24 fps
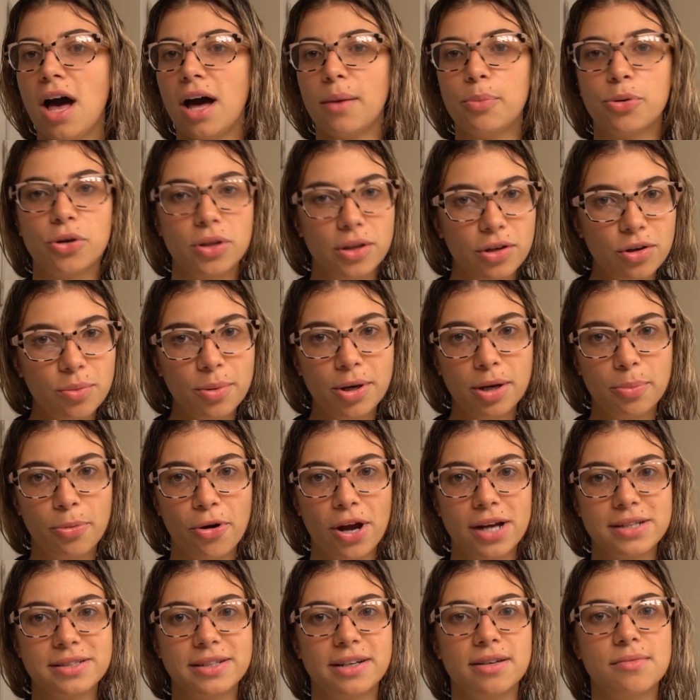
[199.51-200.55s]
I'll put a little bit of
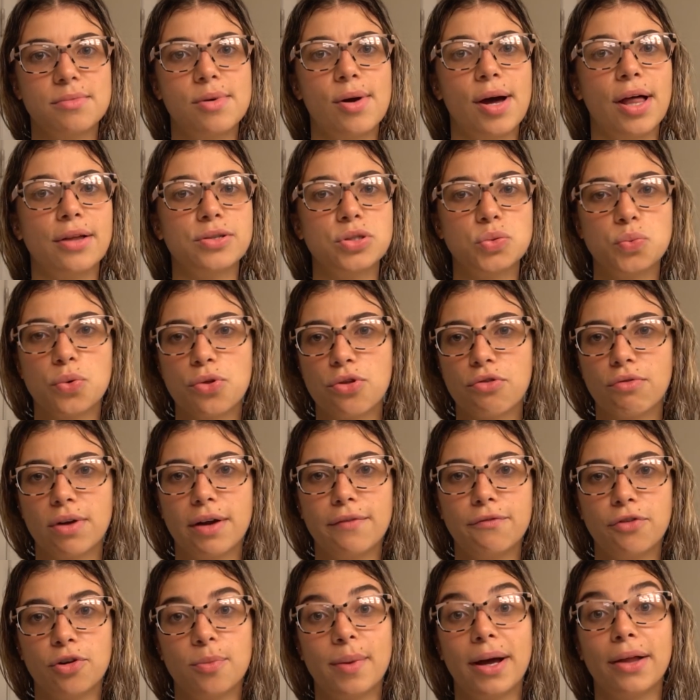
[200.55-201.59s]
peroxide on my mouth, swish
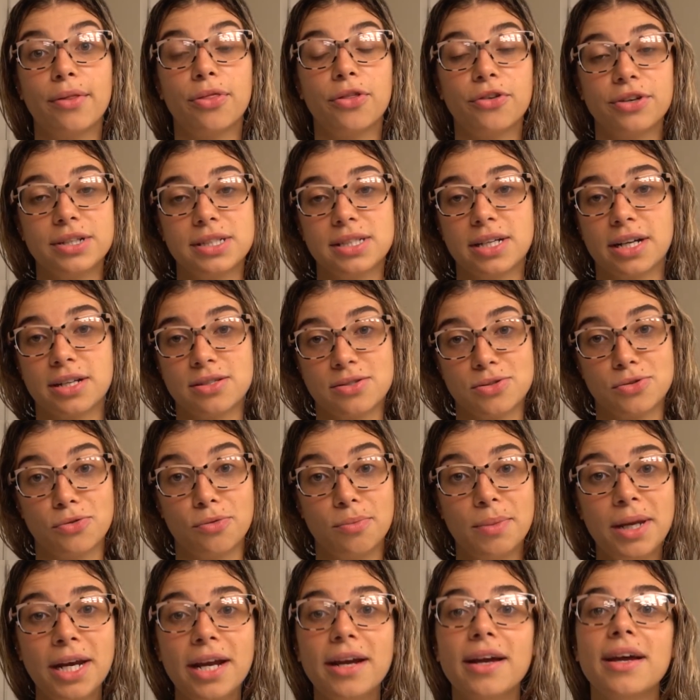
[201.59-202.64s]
around for about 30 seconds
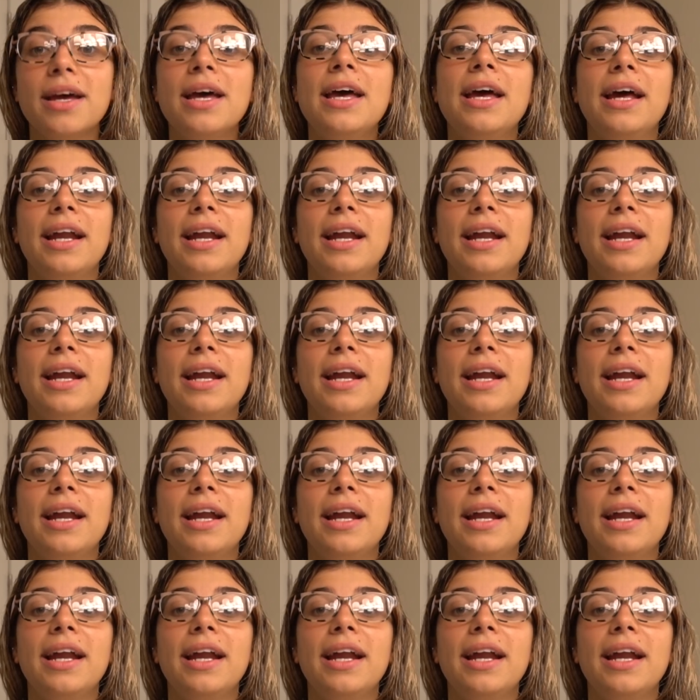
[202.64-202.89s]
to a minute.